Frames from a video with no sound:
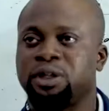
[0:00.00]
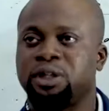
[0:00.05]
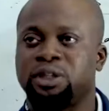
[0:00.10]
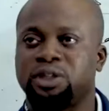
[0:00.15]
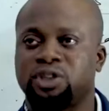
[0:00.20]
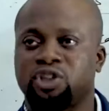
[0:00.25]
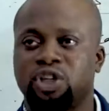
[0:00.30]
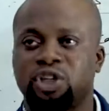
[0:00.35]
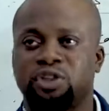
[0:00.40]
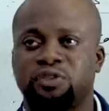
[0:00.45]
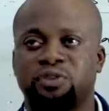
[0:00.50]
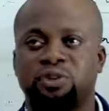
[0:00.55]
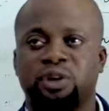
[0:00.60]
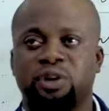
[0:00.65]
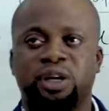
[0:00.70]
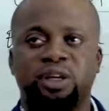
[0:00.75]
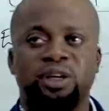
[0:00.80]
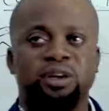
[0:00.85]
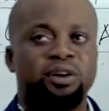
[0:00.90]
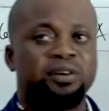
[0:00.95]
stressful
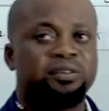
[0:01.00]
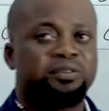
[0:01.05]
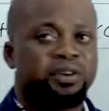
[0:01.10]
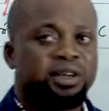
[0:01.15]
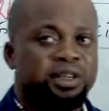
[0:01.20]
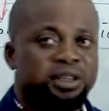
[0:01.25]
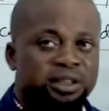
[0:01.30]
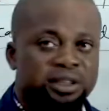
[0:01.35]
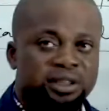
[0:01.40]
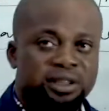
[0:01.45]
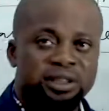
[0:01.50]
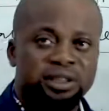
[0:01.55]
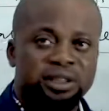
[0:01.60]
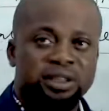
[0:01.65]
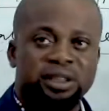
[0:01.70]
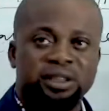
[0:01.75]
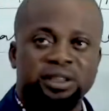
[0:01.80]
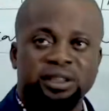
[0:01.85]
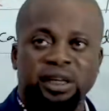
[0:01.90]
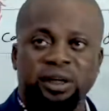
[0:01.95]
and inconvenience
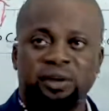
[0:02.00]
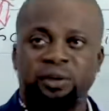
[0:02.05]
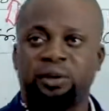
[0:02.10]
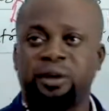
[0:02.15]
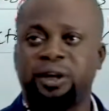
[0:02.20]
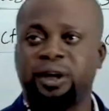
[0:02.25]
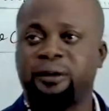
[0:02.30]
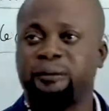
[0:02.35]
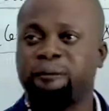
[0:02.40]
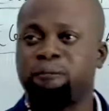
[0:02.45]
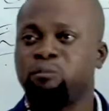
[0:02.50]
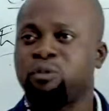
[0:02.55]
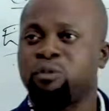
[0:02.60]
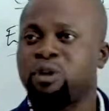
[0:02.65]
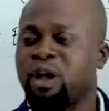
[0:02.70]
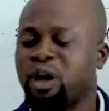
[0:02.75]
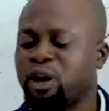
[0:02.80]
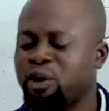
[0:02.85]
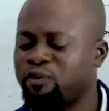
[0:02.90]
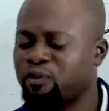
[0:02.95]
incidents and all that.
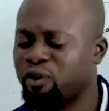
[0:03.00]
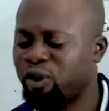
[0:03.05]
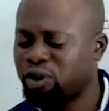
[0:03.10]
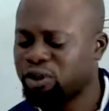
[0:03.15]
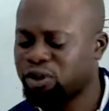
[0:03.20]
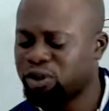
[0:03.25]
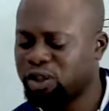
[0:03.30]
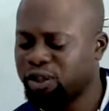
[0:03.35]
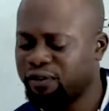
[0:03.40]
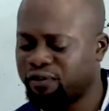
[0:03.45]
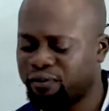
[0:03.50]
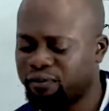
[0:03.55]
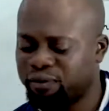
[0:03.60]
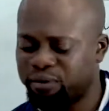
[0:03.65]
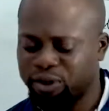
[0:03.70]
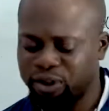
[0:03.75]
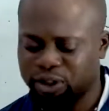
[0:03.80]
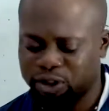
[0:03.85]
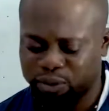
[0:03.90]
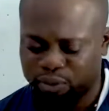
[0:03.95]
And of course, if
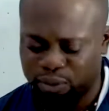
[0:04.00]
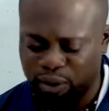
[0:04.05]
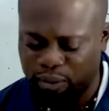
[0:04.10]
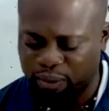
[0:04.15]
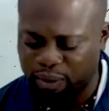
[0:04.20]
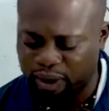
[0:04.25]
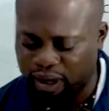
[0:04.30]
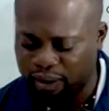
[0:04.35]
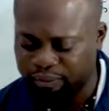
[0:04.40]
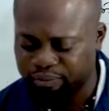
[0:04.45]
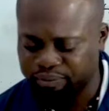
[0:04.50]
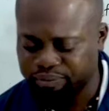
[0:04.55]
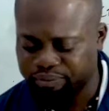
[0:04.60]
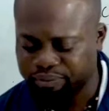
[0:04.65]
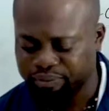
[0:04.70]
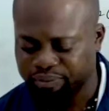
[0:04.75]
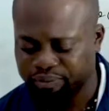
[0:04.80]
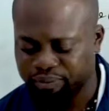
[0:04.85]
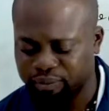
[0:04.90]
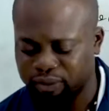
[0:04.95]
these proper
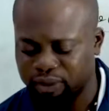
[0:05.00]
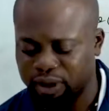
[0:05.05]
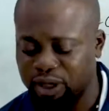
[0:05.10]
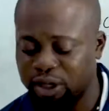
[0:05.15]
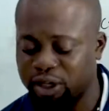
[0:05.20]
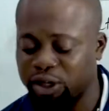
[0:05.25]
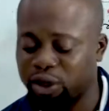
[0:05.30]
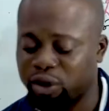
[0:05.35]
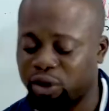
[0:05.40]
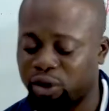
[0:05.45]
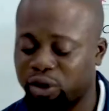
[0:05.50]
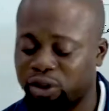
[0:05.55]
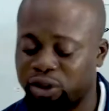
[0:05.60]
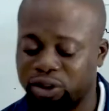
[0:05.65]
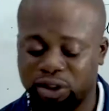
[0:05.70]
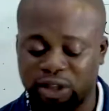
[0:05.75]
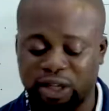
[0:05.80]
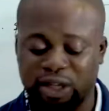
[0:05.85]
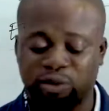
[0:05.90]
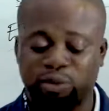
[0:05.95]
leading
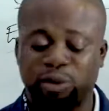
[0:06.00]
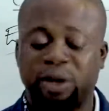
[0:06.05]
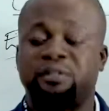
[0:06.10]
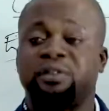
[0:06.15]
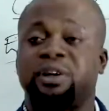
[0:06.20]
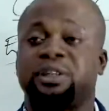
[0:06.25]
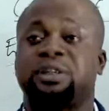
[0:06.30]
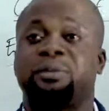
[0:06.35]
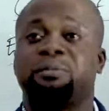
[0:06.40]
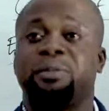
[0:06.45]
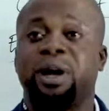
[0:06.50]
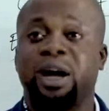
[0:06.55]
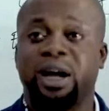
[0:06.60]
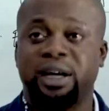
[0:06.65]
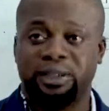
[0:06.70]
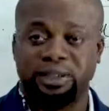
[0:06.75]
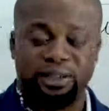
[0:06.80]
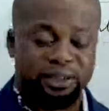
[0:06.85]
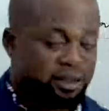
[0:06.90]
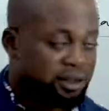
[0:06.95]
causes that we have
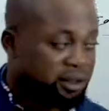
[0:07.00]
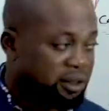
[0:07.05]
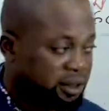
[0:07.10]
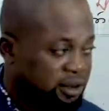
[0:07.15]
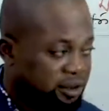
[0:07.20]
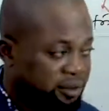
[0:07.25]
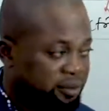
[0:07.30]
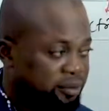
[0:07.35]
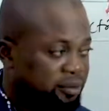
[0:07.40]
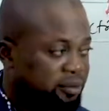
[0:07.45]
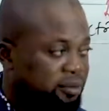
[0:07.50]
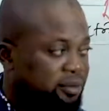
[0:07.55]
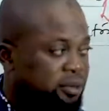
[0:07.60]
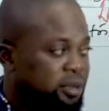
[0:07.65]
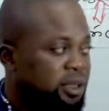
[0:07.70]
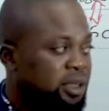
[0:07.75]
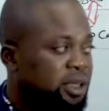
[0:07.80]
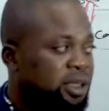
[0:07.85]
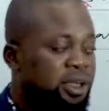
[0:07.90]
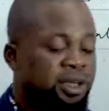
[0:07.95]
atomized
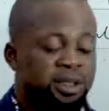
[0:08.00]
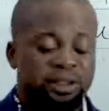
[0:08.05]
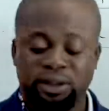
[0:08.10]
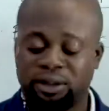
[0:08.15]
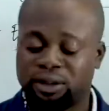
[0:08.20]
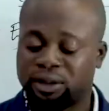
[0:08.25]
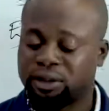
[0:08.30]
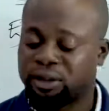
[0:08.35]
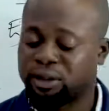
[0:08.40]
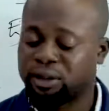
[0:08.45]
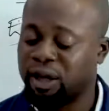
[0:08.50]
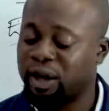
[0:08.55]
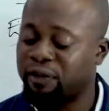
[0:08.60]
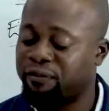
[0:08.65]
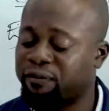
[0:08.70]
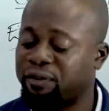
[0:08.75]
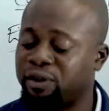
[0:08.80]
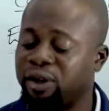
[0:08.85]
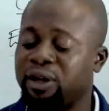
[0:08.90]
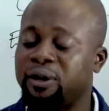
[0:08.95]
is
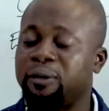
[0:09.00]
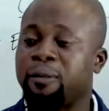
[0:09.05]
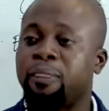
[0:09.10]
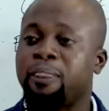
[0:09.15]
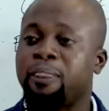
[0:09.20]
carefully